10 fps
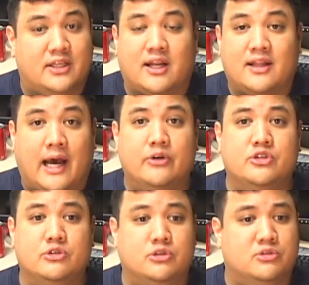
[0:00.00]
that
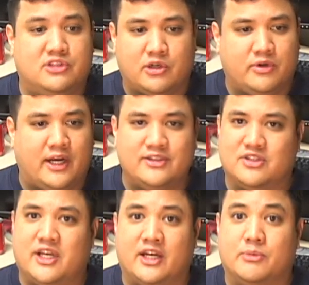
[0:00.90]
allowed you to
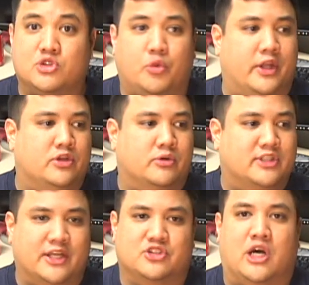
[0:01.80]
synchronize the data between your
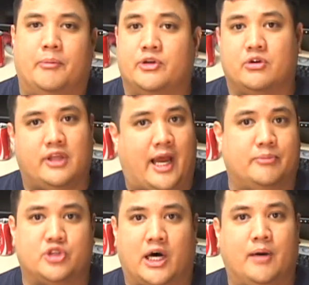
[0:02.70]
desktop and your
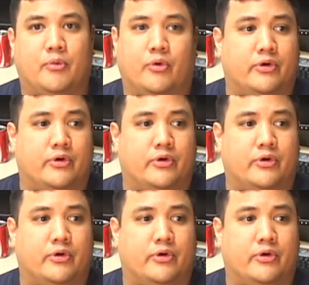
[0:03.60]
laptop,